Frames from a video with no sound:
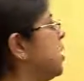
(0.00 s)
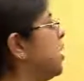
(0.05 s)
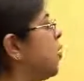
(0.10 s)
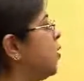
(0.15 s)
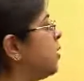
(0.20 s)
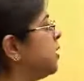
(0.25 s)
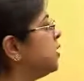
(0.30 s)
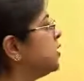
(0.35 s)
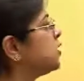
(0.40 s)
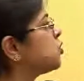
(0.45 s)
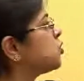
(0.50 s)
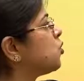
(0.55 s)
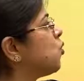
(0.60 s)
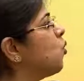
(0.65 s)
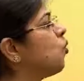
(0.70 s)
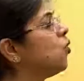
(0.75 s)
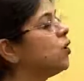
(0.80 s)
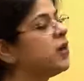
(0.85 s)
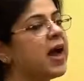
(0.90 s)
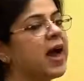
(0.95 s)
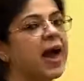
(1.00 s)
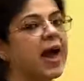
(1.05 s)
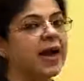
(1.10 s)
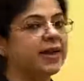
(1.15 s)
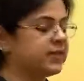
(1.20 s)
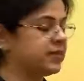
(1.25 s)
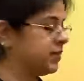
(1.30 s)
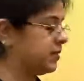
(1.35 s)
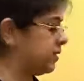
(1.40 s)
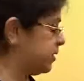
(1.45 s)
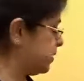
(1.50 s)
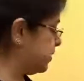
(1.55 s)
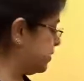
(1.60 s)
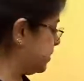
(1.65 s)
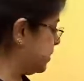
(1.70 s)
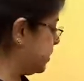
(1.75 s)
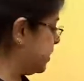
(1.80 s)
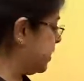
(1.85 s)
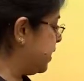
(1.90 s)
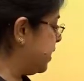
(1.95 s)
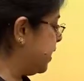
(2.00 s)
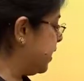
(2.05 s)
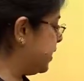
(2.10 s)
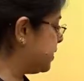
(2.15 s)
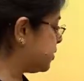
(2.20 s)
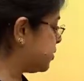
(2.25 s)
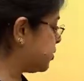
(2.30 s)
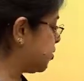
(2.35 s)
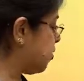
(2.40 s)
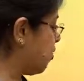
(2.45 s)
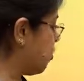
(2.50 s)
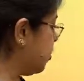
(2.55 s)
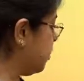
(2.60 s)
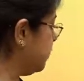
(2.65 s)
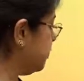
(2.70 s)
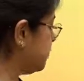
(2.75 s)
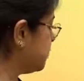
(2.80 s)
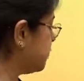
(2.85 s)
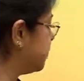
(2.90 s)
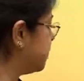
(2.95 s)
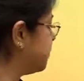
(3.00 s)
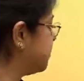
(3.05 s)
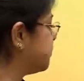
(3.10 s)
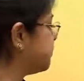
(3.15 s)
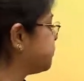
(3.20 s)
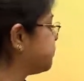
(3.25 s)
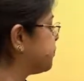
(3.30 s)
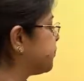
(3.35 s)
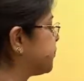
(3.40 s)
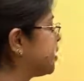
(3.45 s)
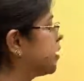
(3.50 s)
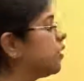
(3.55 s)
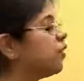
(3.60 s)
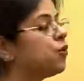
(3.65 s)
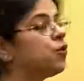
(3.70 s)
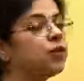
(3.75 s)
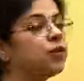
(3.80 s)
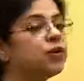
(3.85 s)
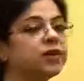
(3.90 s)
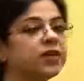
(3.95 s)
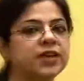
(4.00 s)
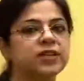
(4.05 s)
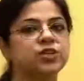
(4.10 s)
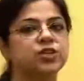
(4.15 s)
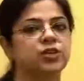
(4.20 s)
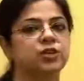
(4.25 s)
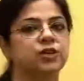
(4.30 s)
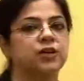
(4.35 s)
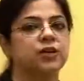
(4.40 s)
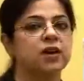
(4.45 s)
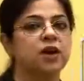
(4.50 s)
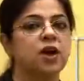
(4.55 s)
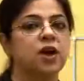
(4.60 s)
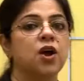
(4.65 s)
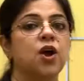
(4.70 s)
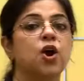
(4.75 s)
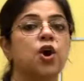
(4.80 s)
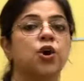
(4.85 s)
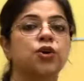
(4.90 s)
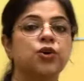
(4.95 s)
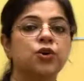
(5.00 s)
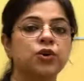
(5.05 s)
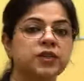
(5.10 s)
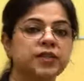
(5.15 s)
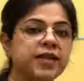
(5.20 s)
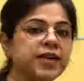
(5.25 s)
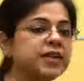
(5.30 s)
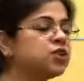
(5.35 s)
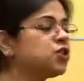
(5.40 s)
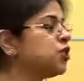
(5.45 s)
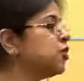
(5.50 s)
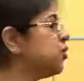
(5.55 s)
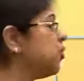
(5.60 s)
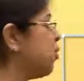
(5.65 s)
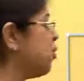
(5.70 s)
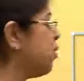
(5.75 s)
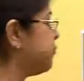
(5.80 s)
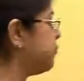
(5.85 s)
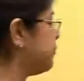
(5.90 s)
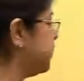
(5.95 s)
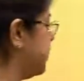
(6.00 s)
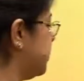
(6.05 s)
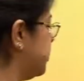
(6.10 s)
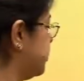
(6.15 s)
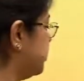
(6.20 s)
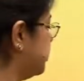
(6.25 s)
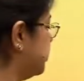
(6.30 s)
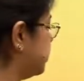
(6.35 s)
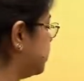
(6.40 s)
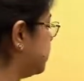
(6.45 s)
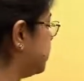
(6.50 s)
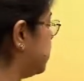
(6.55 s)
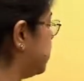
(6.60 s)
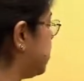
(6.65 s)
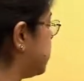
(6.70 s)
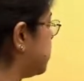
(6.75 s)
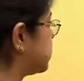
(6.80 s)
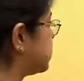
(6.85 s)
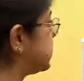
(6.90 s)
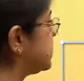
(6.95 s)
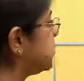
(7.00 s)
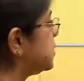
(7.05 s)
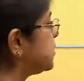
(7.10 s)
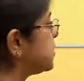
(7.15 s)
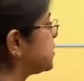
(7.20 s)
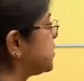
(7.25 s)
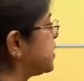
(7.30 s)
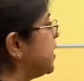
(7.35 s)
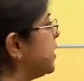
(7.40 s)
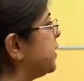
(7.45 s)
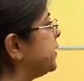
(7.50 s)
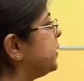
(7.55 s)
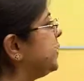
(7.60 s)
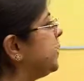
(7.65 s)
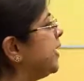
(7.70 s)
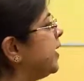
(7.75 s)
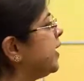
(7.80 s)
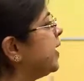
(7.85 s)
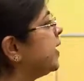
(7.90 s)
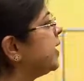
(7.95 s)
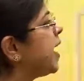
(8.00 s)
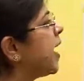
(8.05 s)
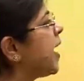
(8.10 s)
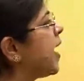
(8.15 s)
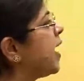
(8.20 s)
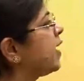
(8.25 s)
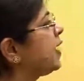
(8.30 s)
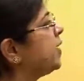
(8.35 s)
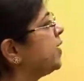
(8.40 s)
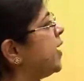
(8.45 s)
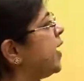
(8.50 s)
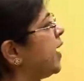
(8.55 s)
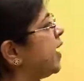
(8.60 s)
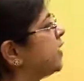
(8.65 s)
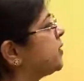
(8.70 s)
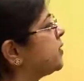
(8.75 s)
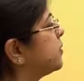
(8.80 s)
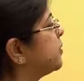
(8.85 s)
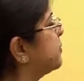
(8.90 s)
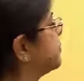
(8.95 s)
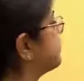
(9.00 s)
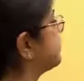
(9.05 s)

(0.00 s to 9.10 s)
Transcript: on its own axis is called rotation. Rotation of the Earth causes day and night.